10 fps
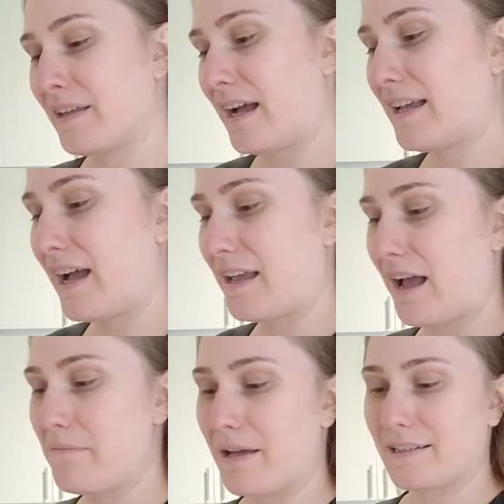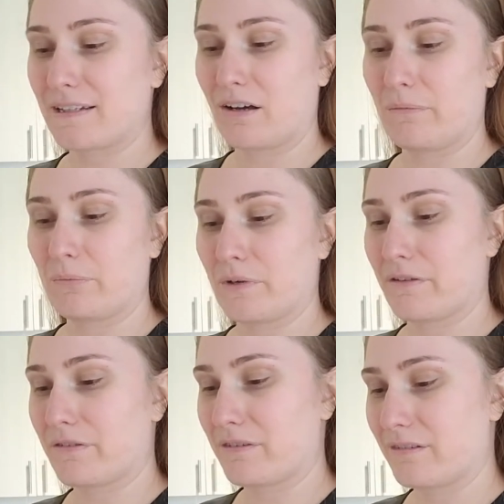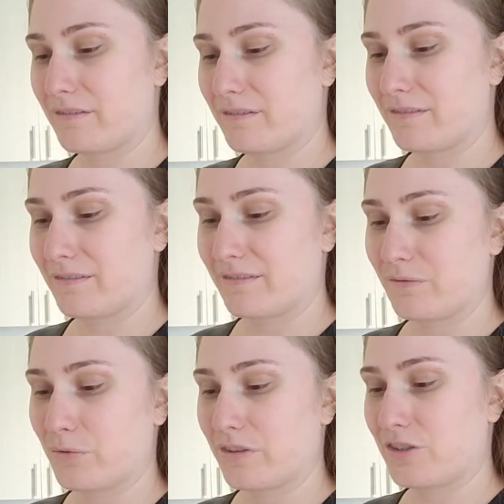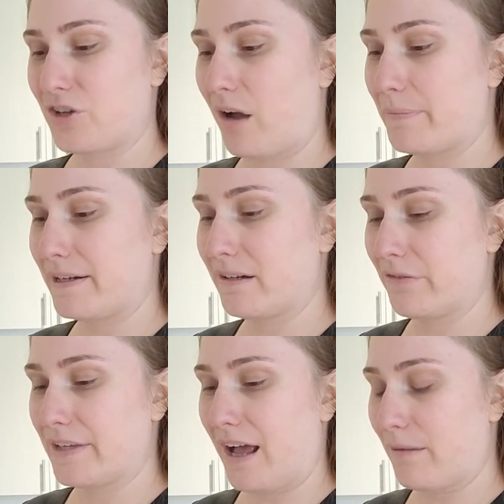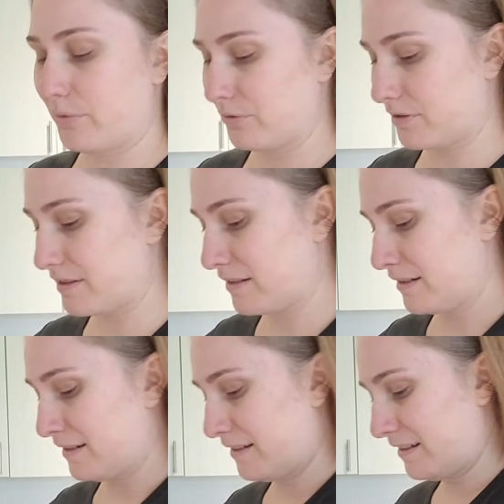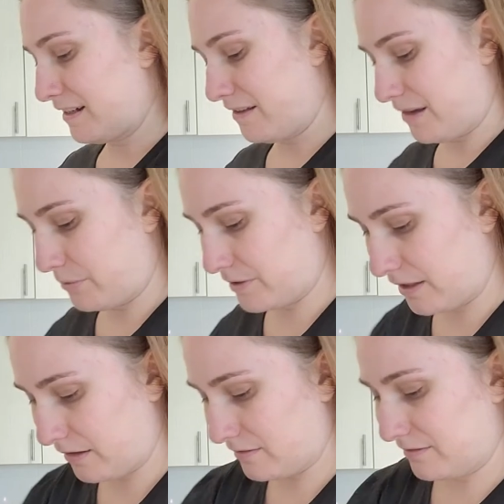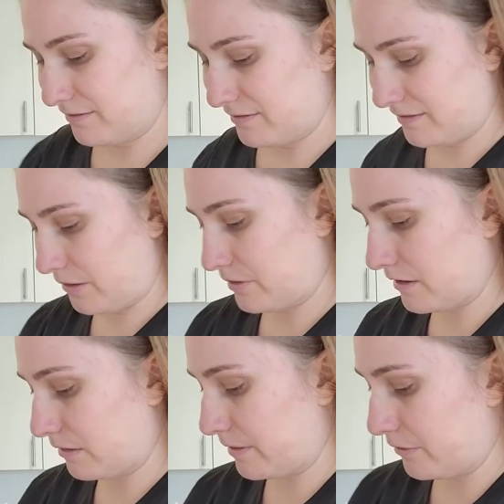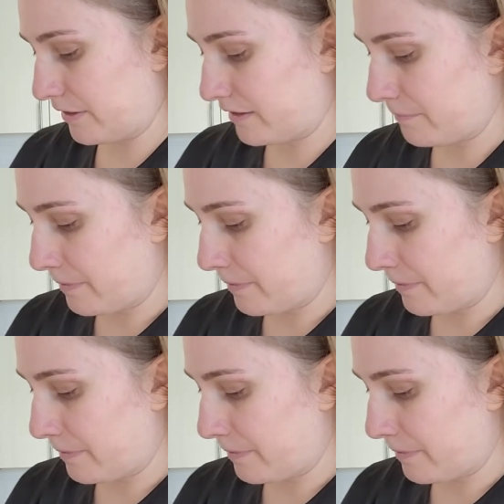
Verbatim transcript: I messed up with the chopping of the apples. That one's not gonna be great.